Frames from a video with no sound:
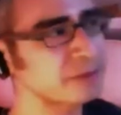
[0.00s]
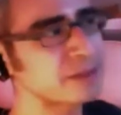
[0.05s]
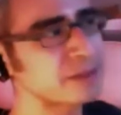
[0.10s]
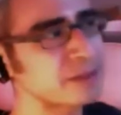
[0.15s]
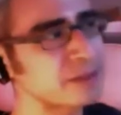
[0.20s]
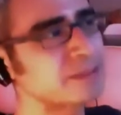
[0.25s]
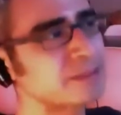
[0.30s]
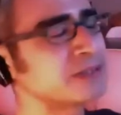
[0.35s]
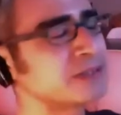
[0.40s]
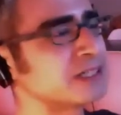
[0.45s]

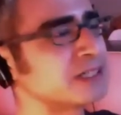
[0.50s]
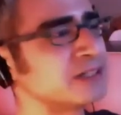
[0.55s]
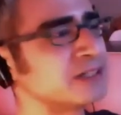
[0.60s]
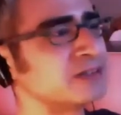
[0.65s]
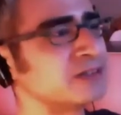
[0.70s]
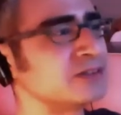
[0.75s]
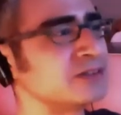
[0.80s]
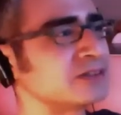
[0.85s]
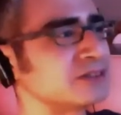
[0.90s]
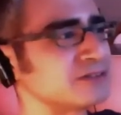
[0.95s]
be doing a
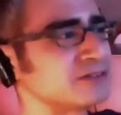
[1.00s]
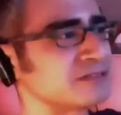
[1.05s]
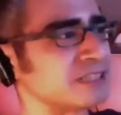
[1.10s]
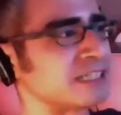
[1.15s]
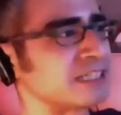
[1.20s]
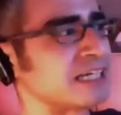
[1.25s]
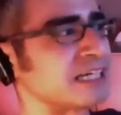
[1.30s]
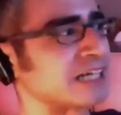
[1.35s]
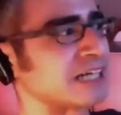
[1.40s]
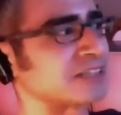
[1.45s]
new
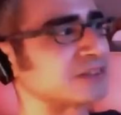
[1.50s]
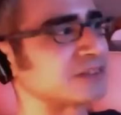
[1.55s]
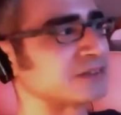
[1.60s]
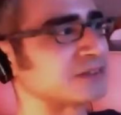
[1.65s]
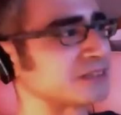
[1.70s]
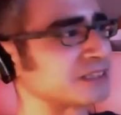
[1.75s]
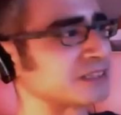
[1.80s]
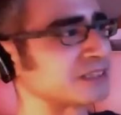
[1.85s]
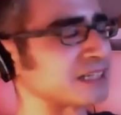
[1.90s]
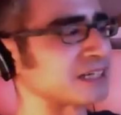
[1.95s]
screencast soon because